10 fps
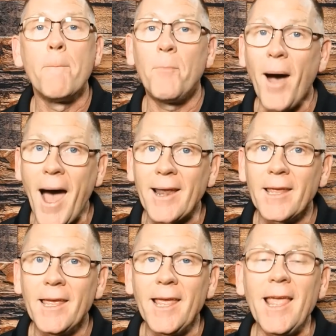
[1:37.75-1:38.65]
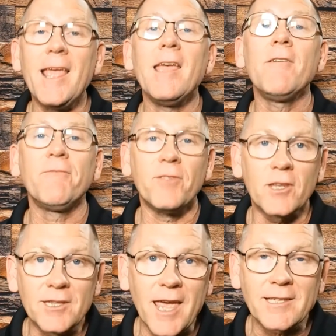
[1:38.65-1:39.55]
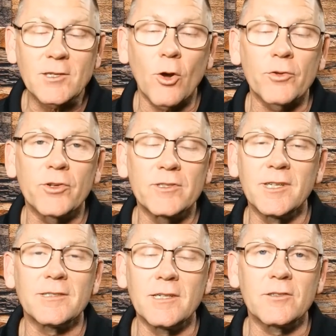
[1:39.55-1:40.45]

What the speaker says: But if the test got 60